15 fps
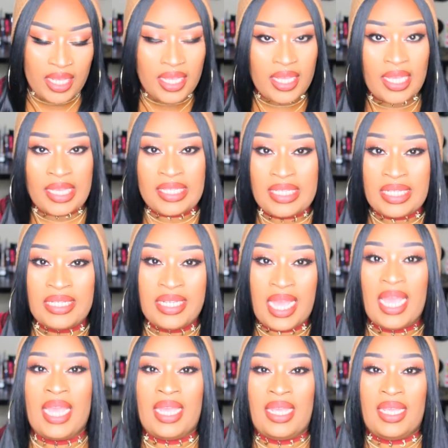is the
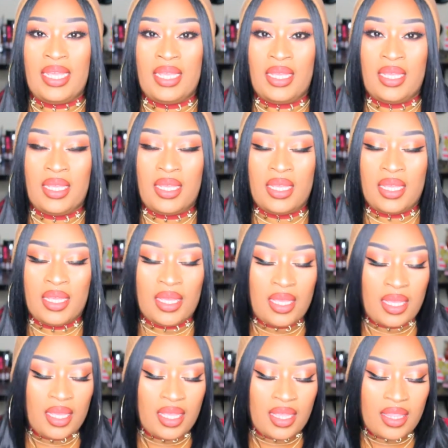day
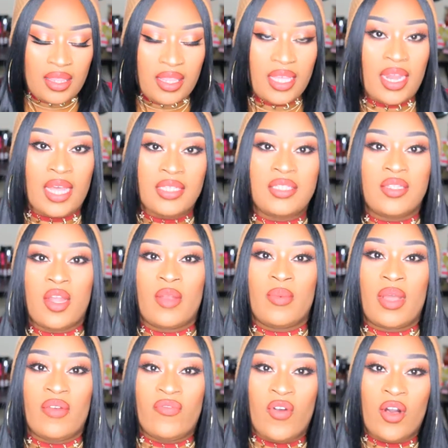that I start
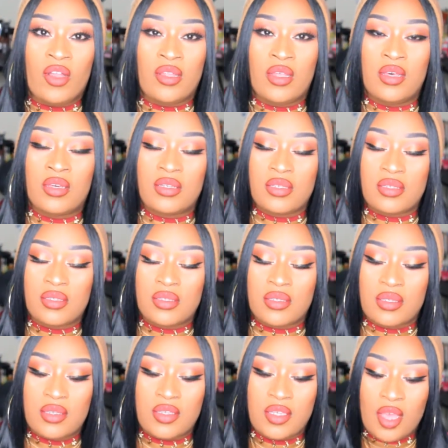my fall looks.
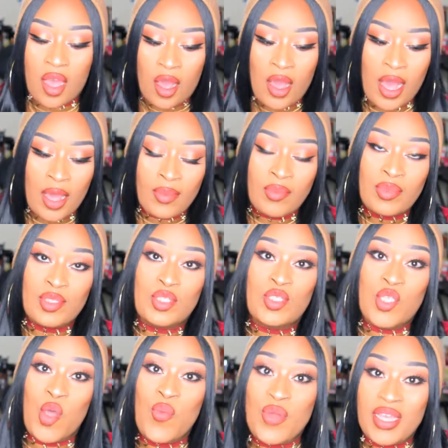Y'all, I'm
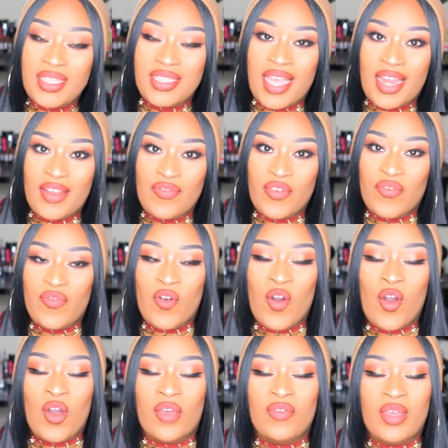super excited for
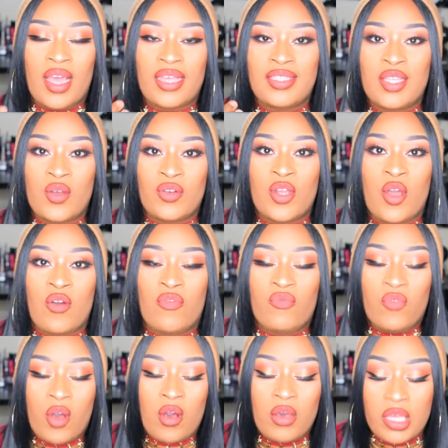fall. If you guys don't know,
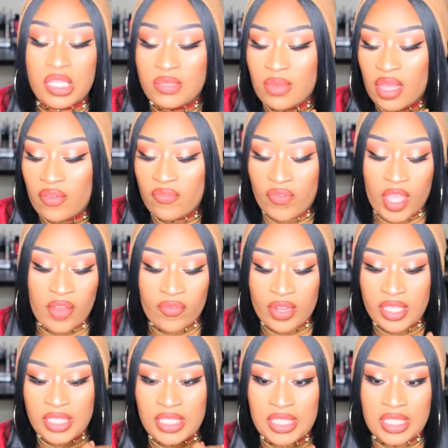fall is my
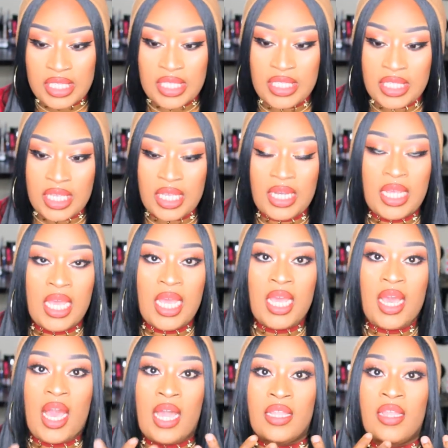favorite season.
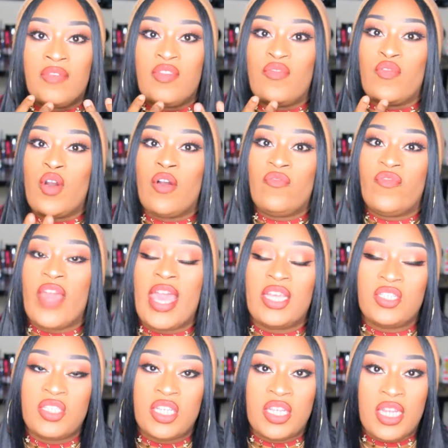I love the fall
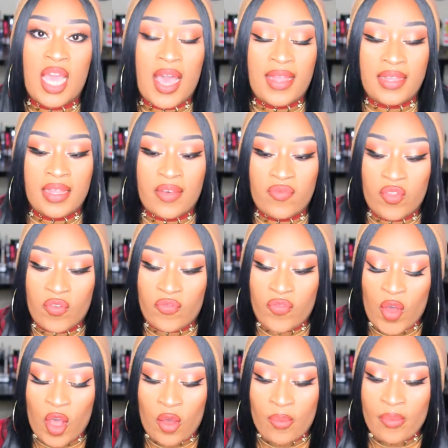fashion. I love the
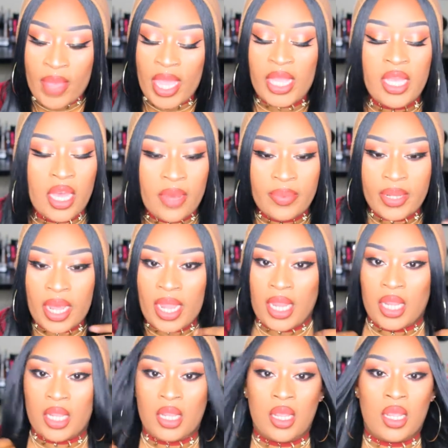fall makeup.
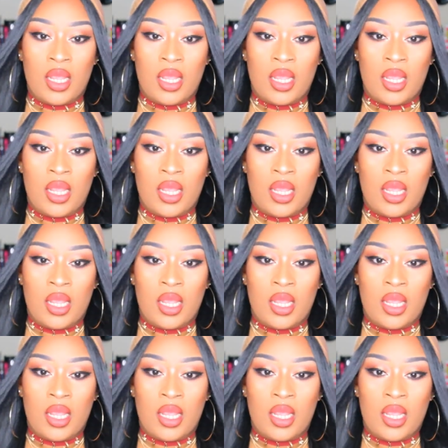Like,